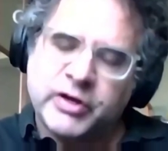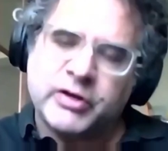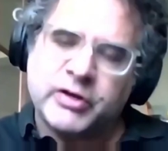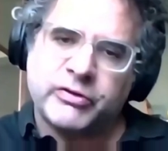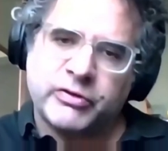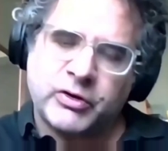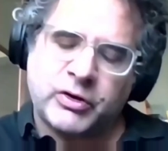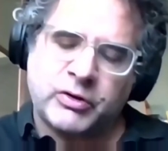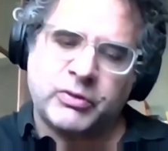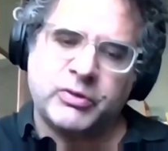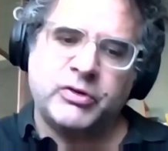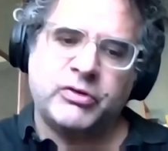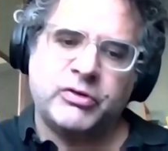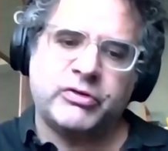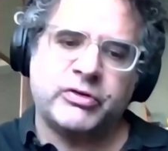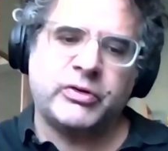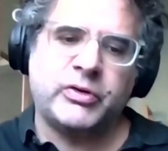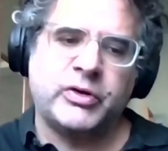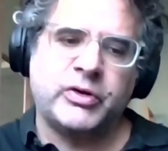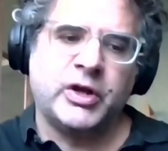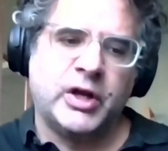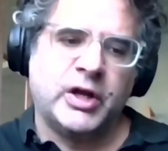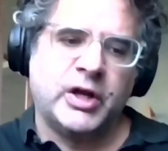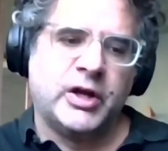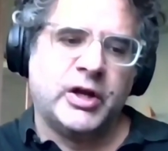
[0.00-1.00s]
things are
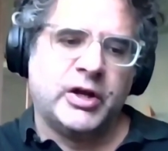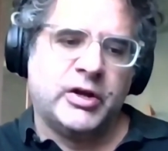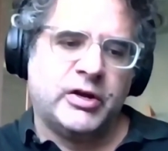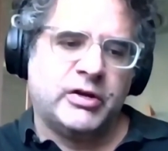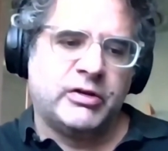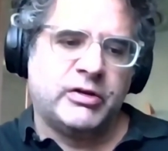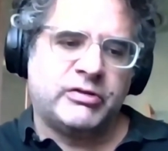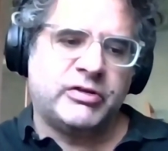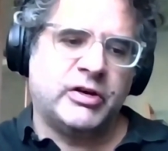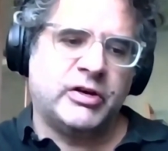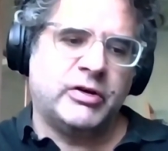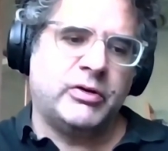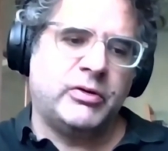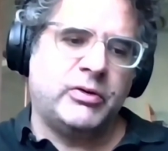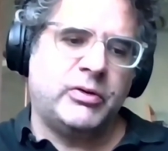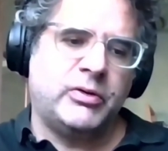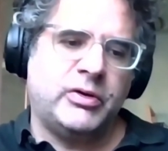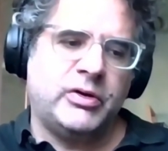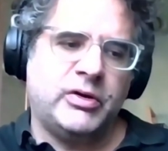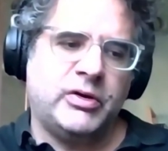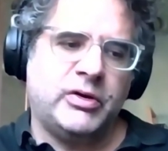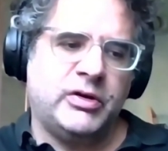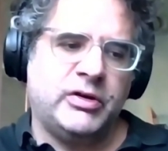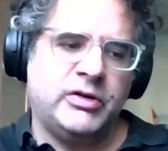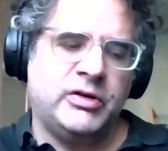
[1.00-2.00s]
crucial. So
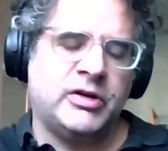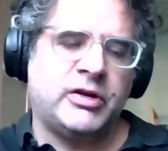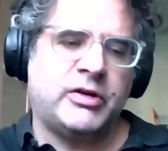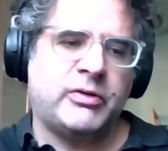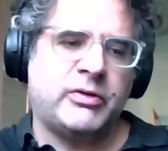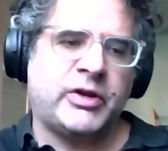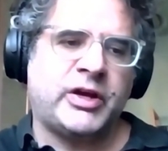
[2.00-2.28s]
you know,